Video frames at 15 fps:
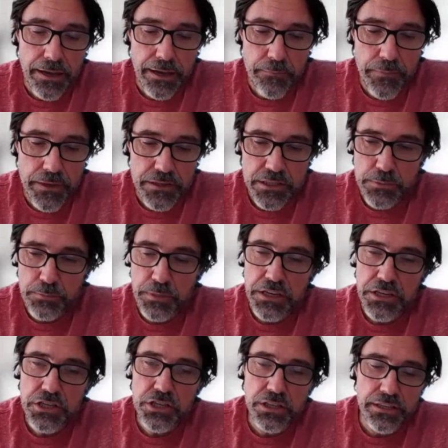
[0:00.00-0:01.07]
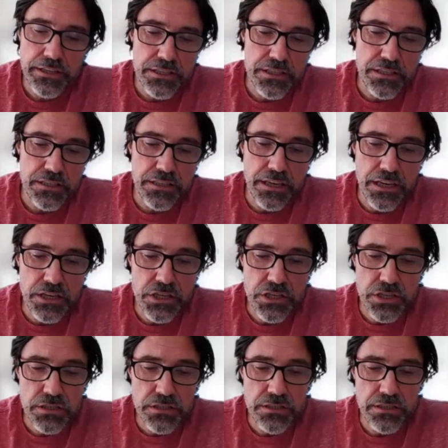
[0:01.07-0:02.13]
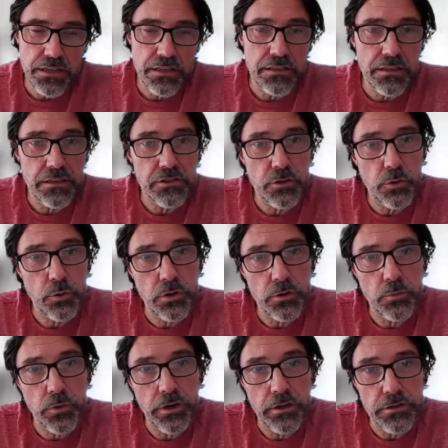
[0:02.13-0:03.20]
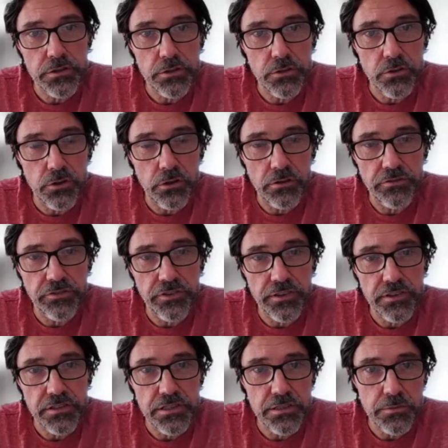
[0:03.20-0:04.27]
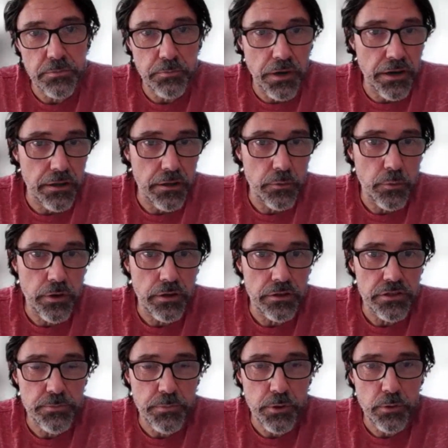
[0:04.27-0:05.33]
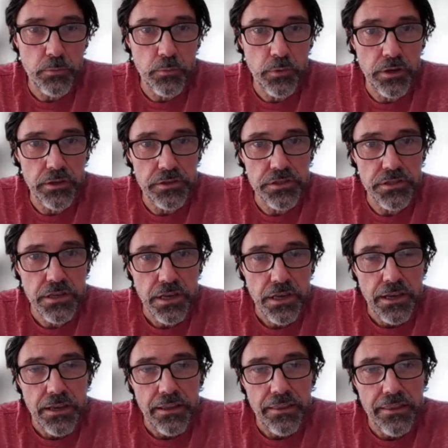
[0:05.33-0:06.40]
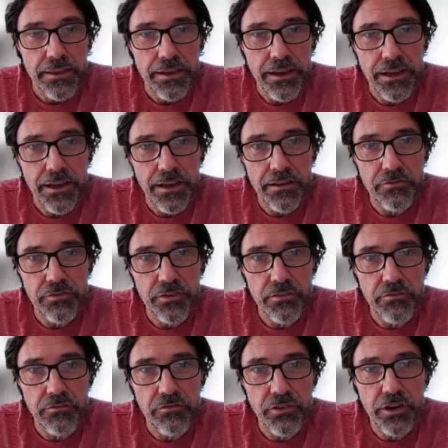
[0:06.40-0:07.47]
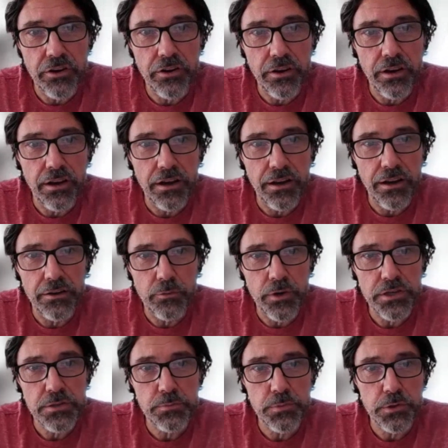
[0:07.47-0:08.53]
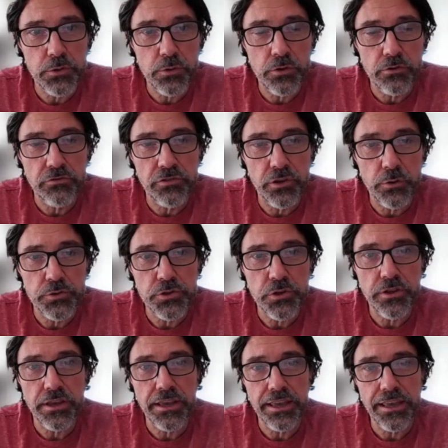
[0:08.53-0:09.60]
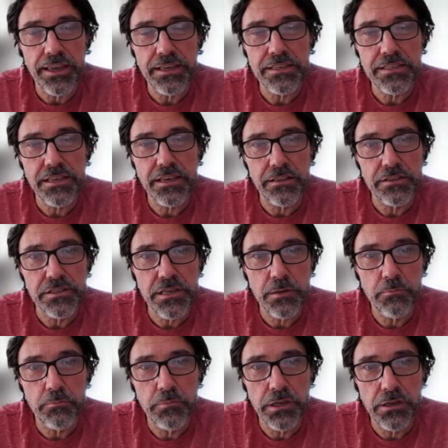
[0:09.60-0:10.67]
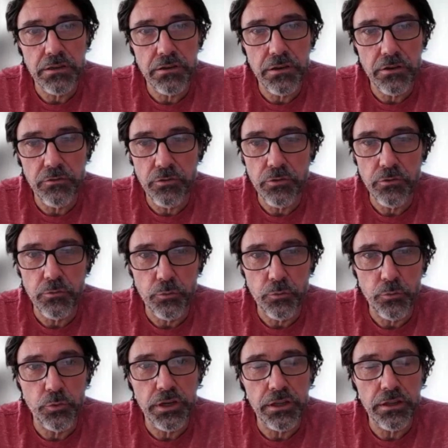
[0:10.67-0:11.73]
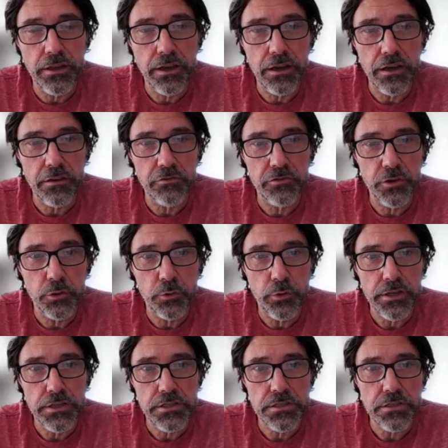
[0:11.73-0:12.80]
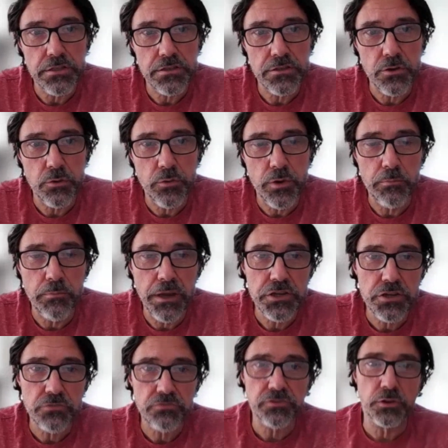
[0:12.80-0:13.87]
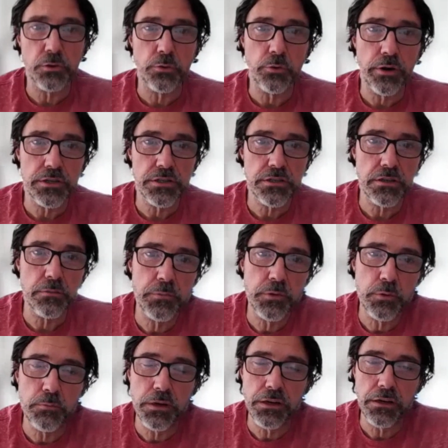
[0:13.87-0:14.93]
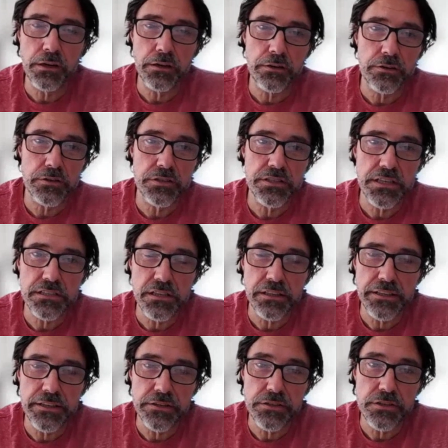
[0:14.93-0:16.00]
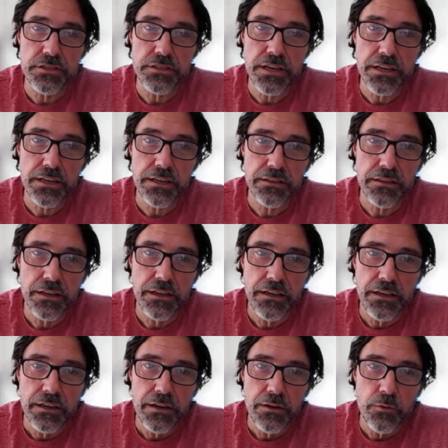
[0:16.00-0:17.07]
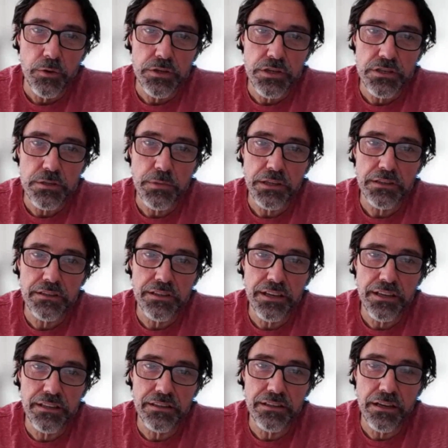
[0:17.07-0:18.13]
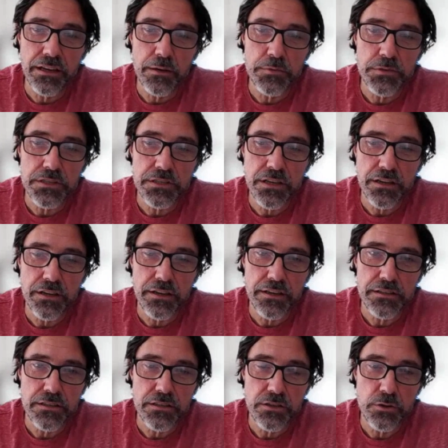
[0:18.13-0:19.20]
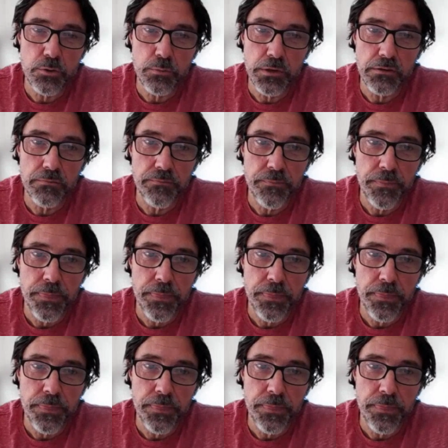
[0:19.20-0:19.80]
And especially in cetaceans and the toothed whales, the dolphins, pilot whales, sperm whales, they have very high respiratory flow. So the exhales can be of really high flow rates. So we measured flow rates up to about 160 liters a second, which is about 10 times as high as a human.